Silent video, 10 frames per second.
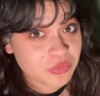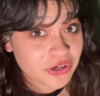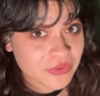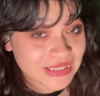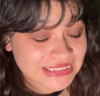
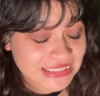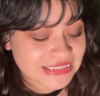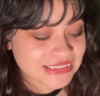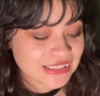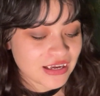more
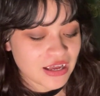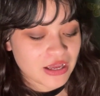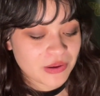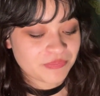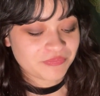quizzes.
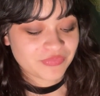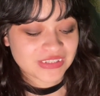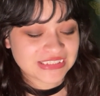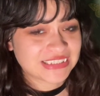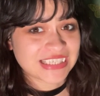
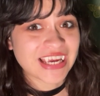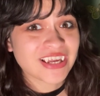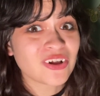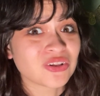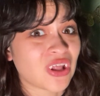This has
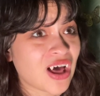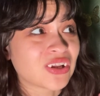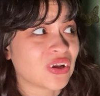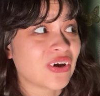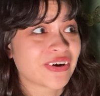taken a
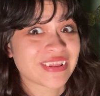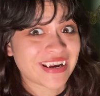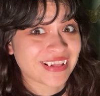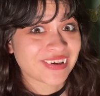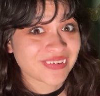lot longer than
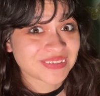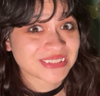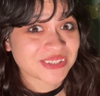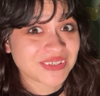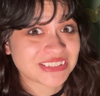I thought it was
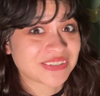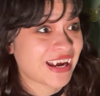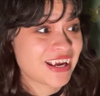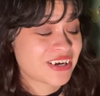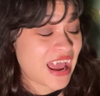going to.
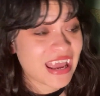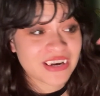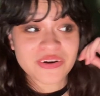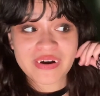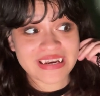I
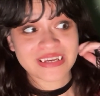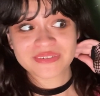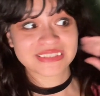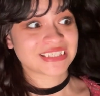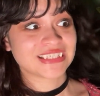had no idea it
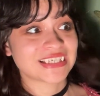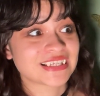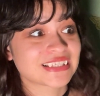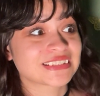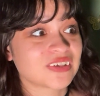was gonna
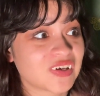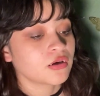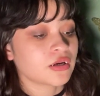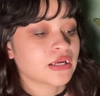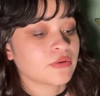take this long.
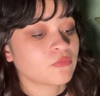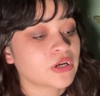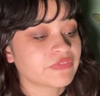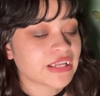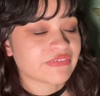Alright,
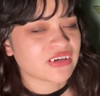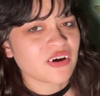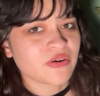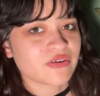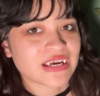1 of 11.
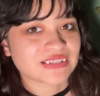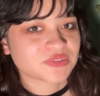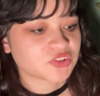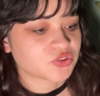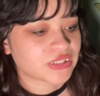Oh, okay, this
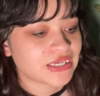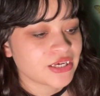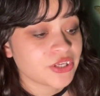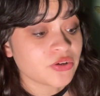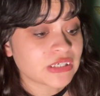one's short.
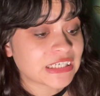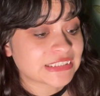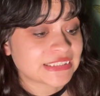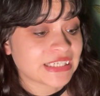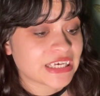You are in a
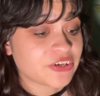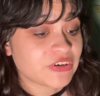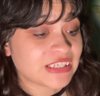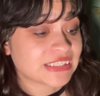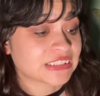city and you
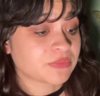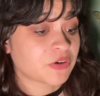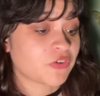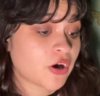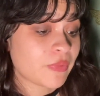need to get somewhere
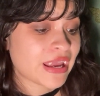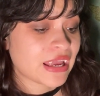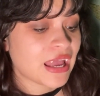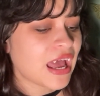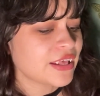far away.
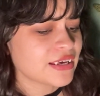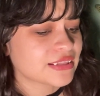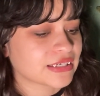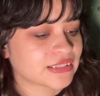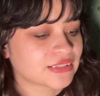How do you
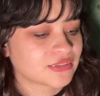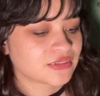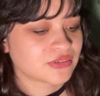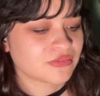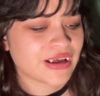get there?
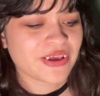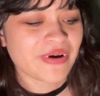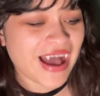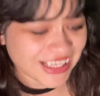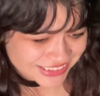Why do you
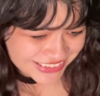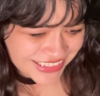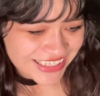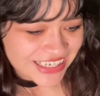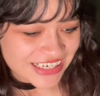ask?
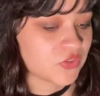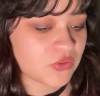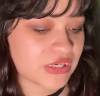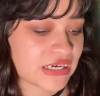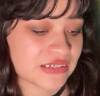
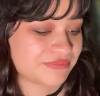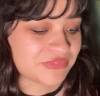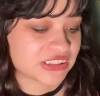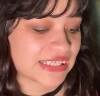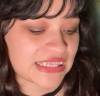Don't care,
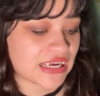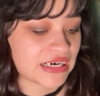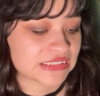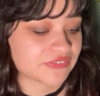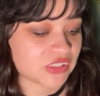just get there
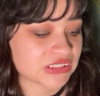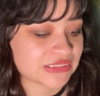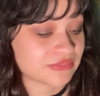as fast.